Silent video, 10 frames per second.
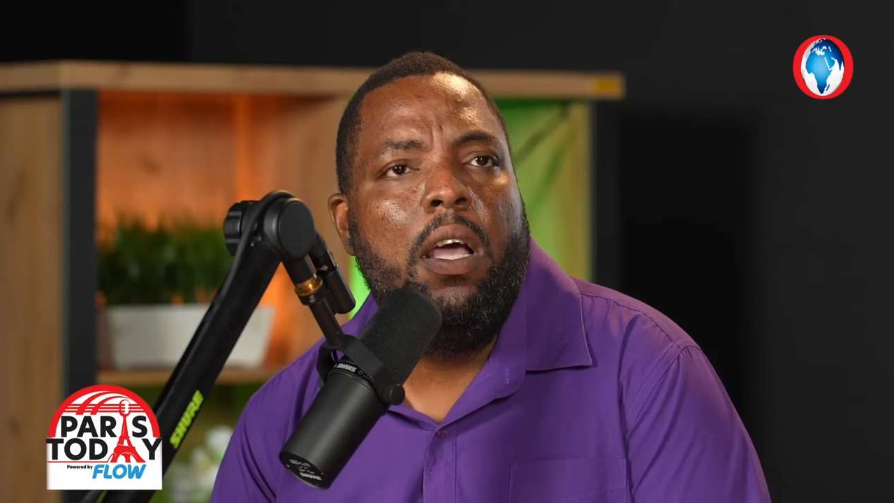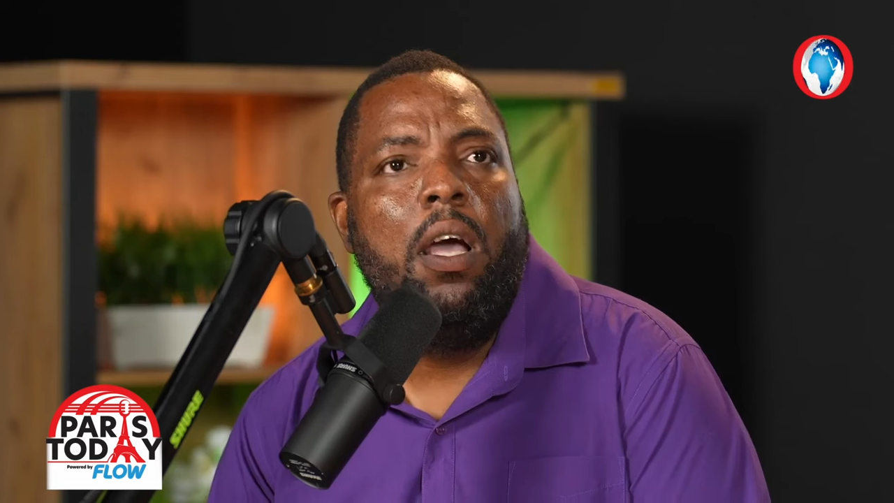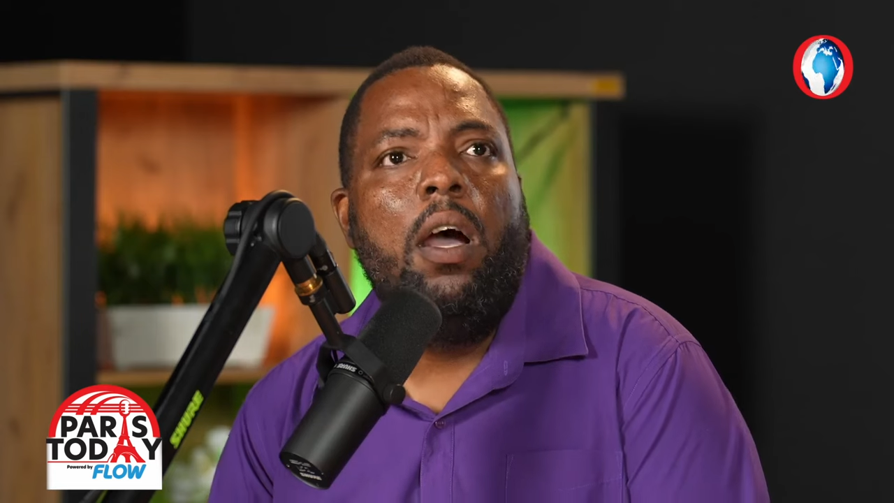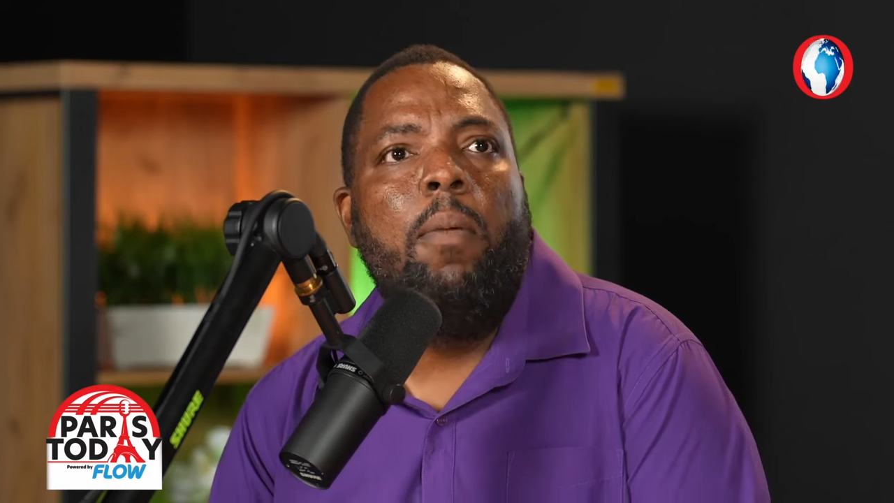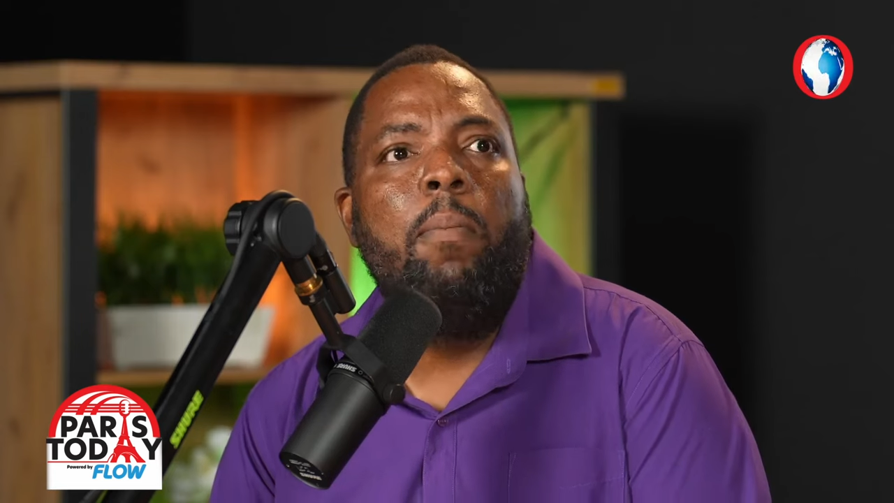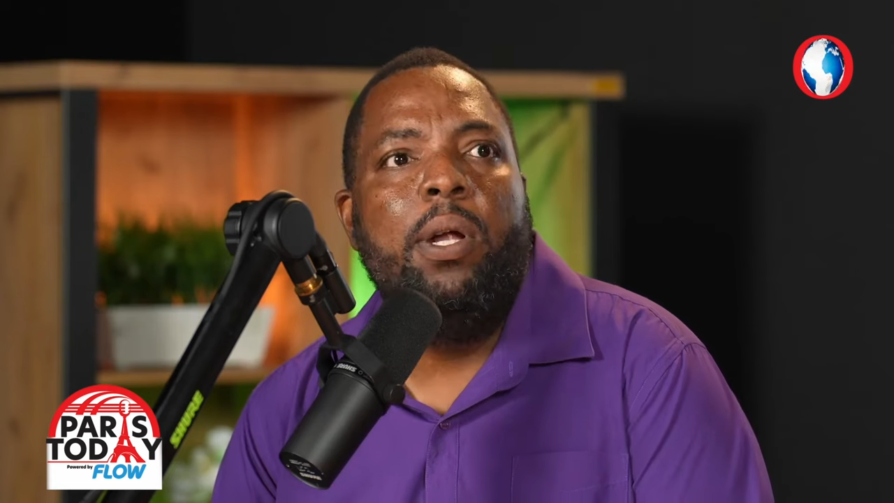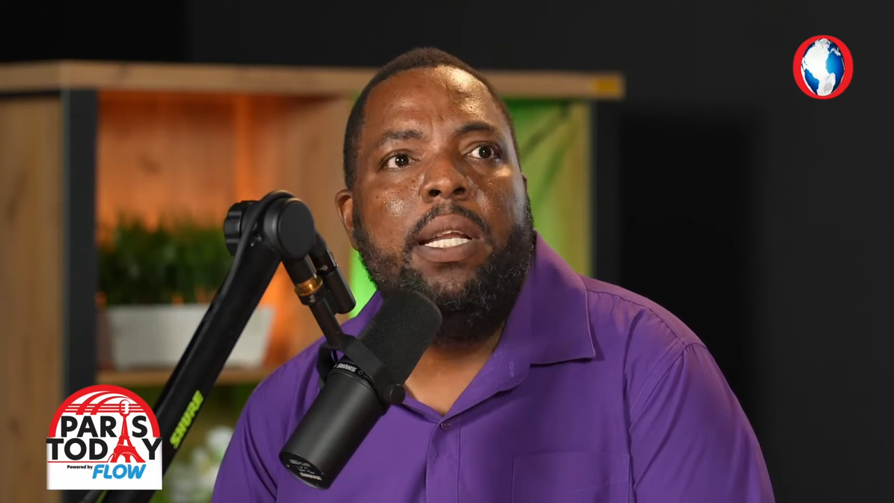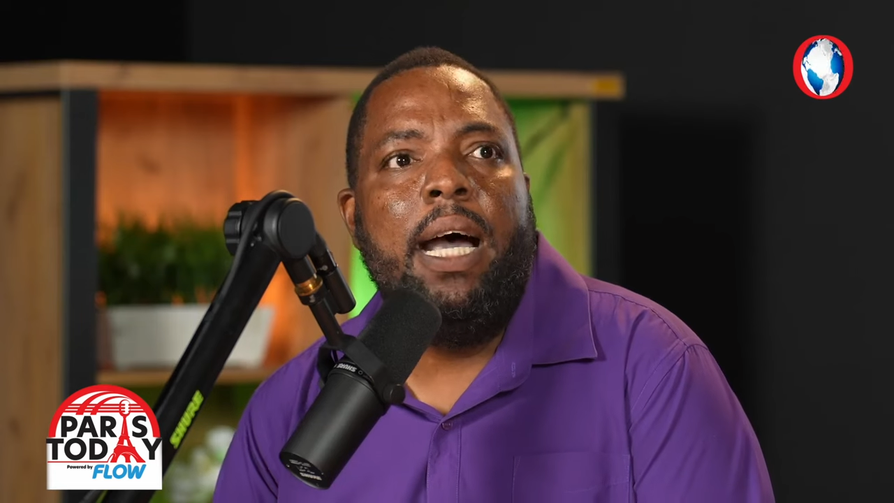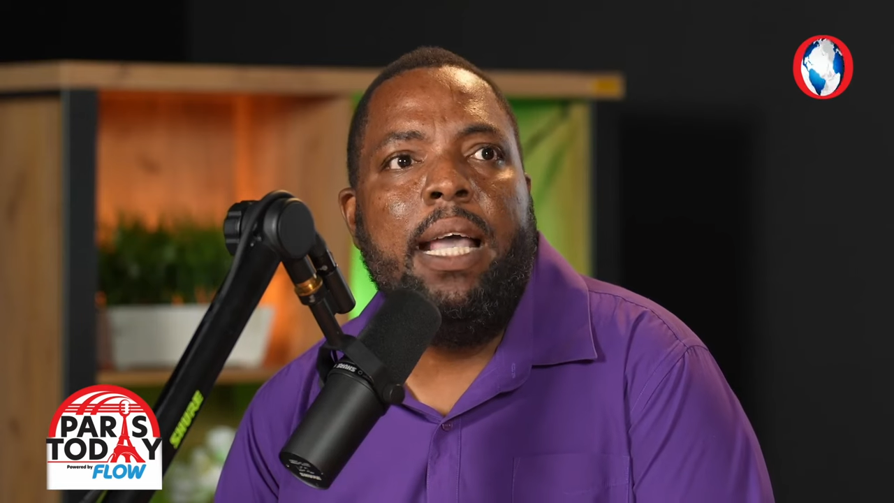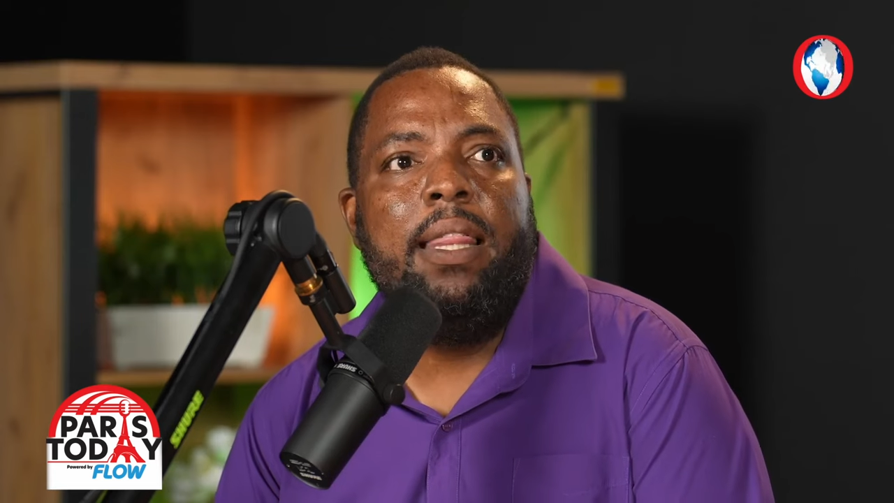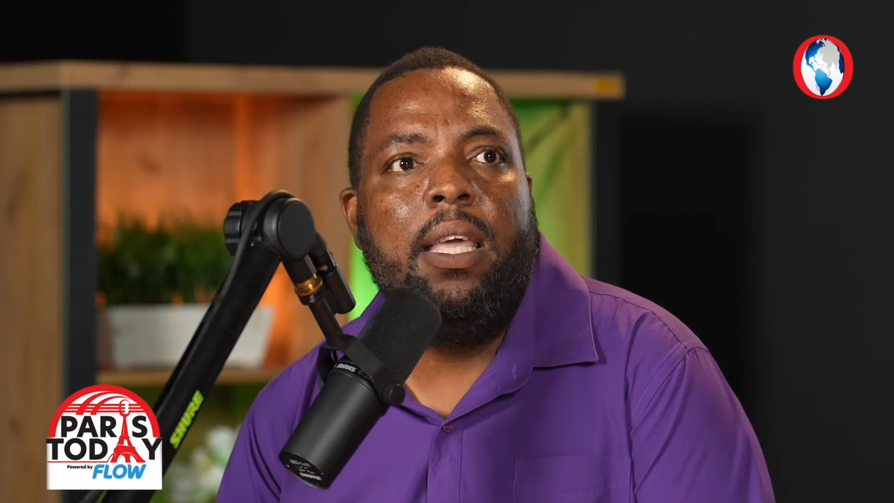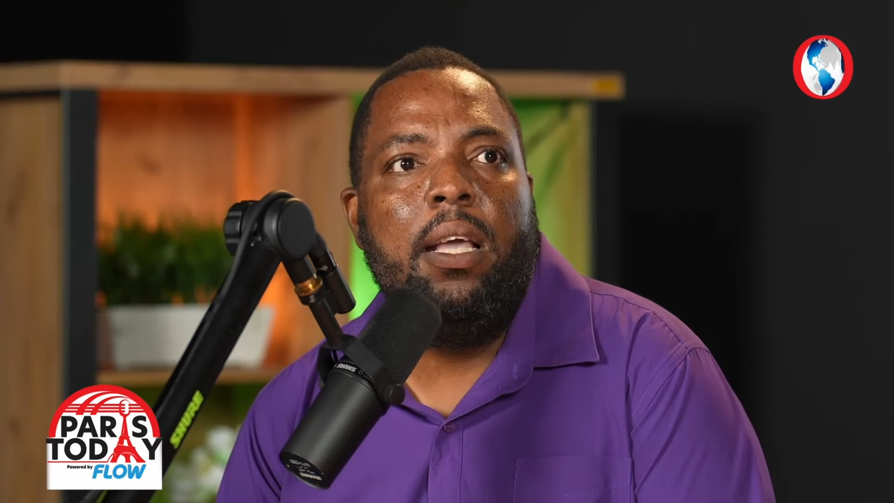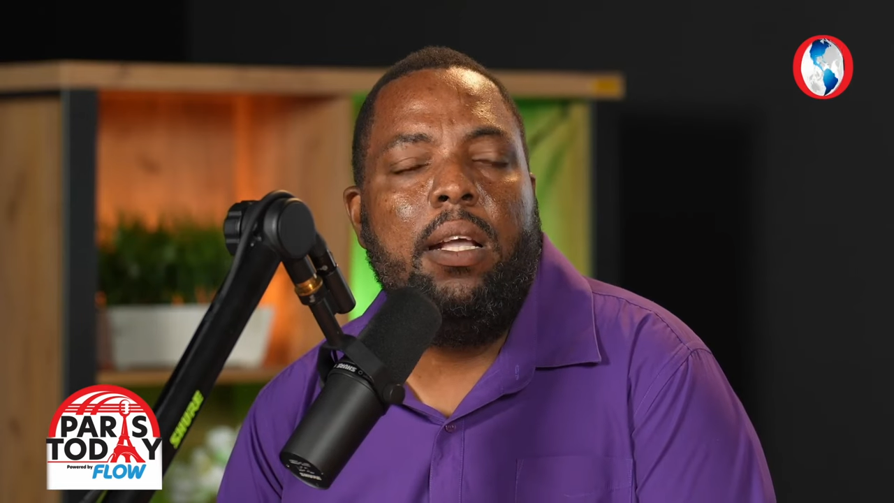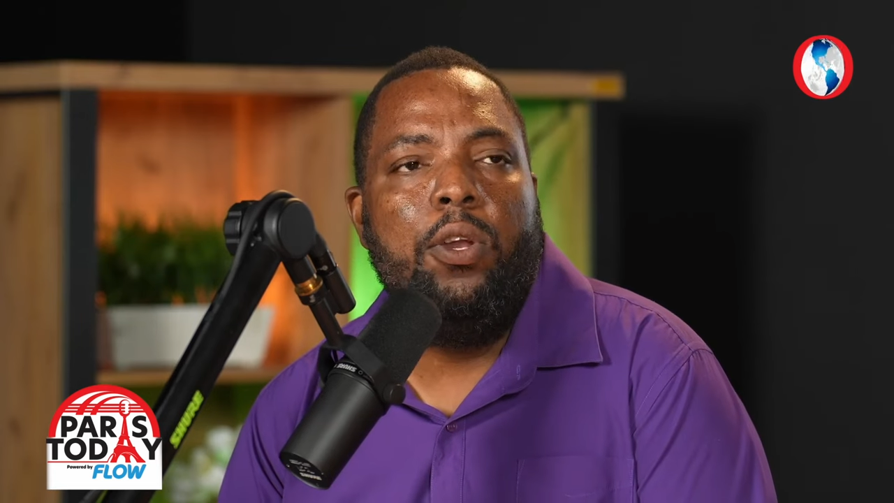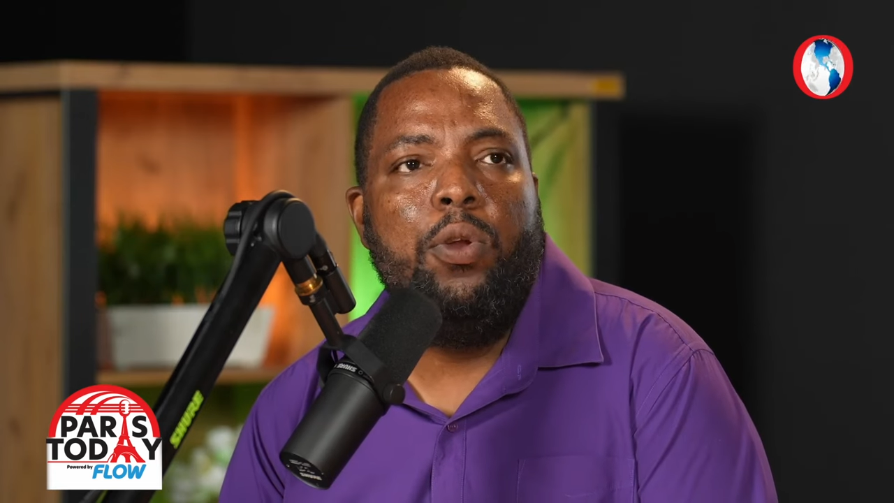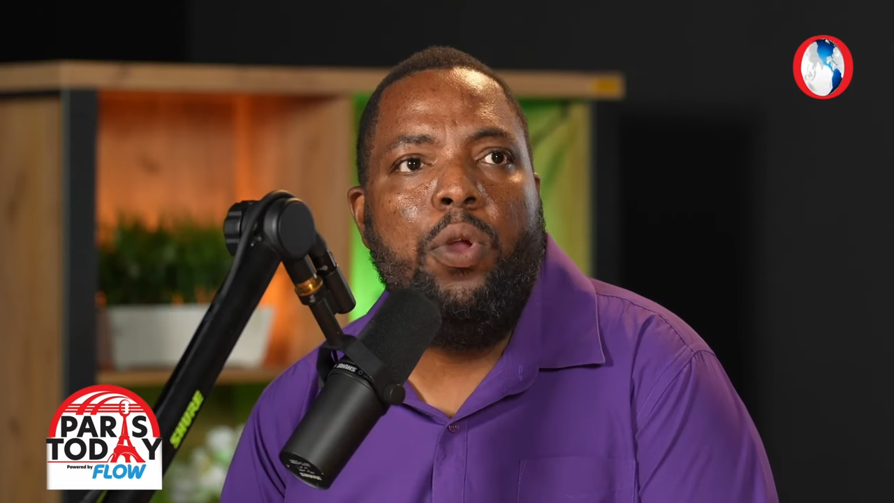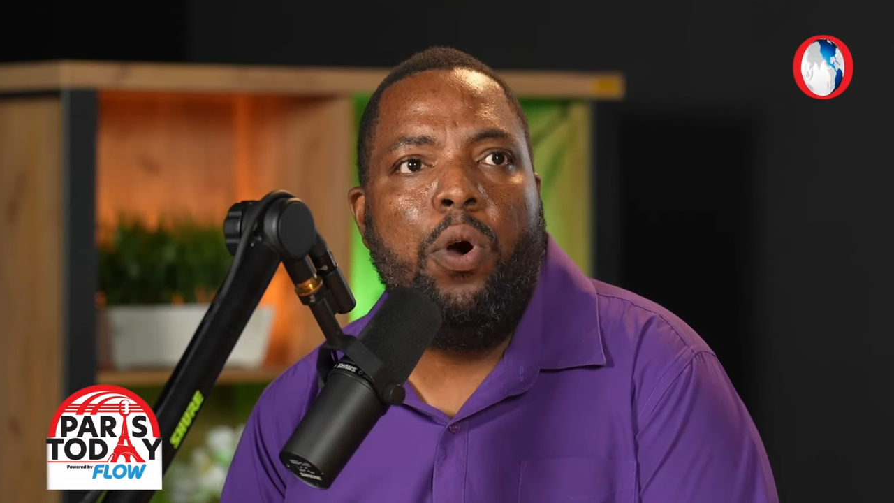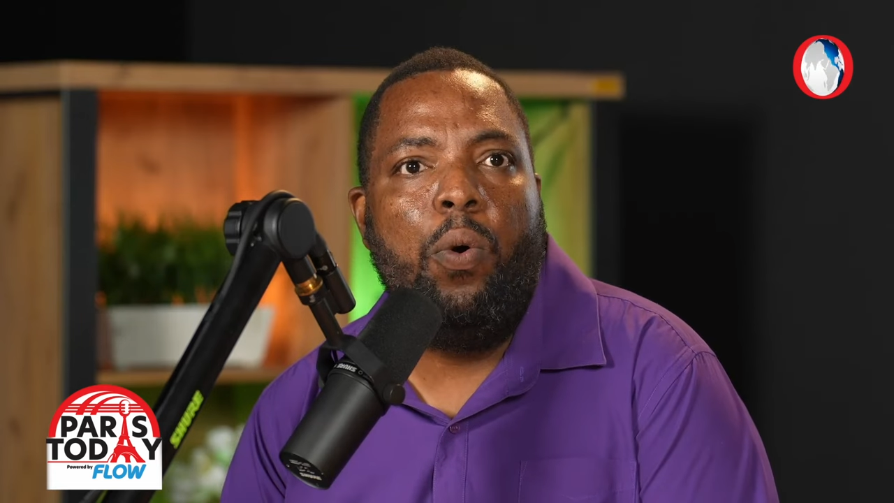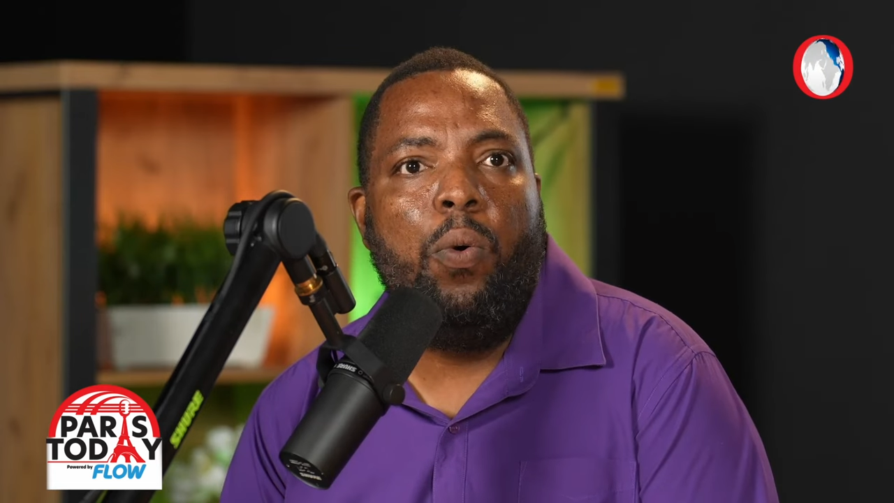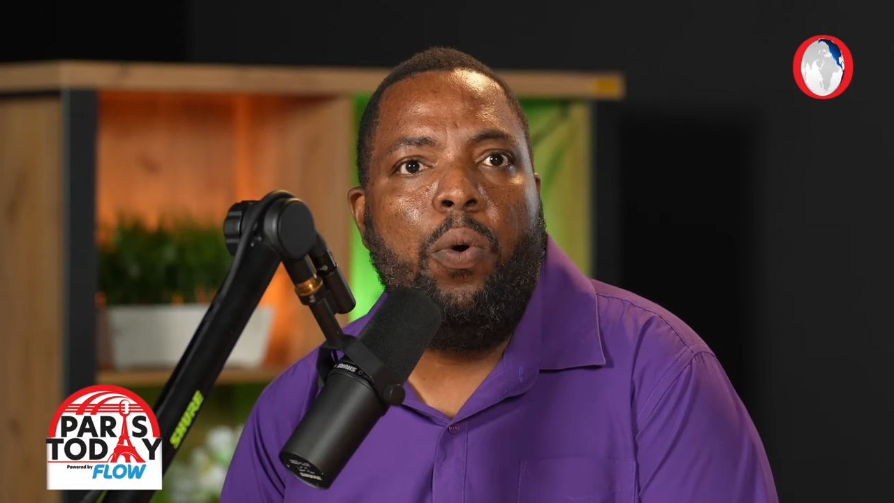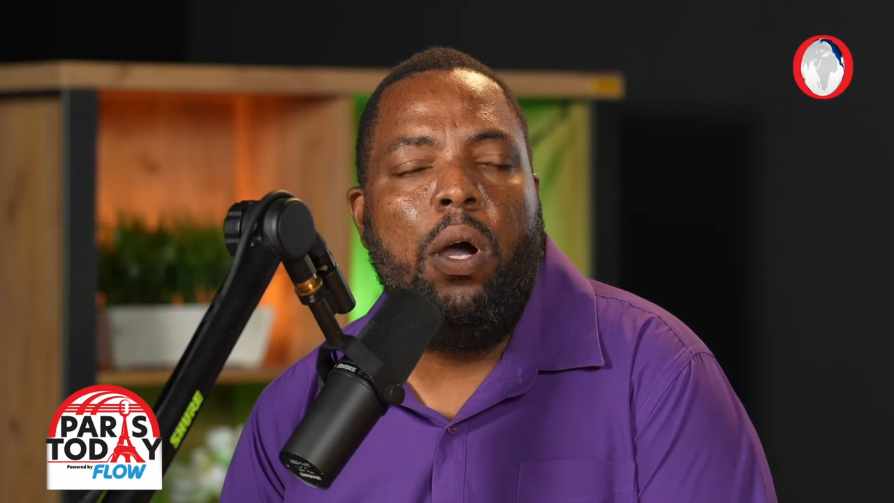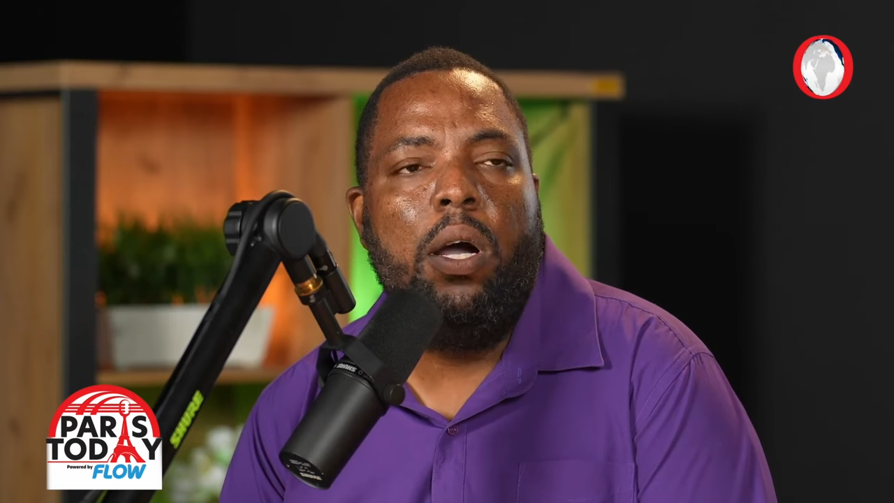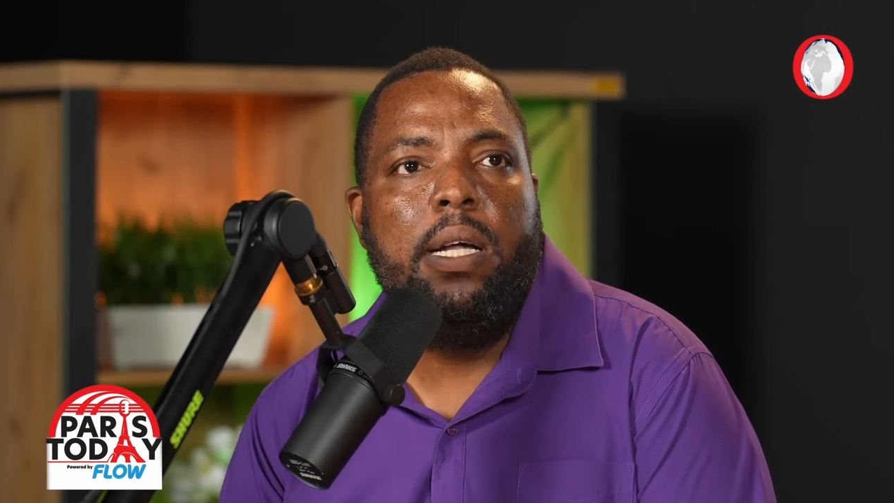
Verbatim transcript: Mm-hmm. But I think no